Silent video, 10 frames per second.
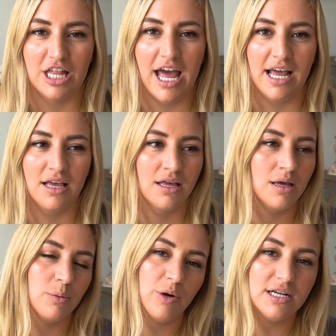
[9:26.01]
like
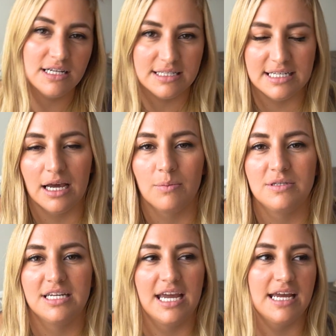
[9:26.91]
pregnancy
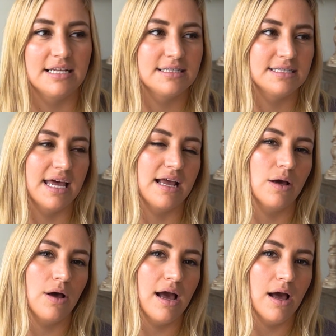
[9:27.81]
updates, like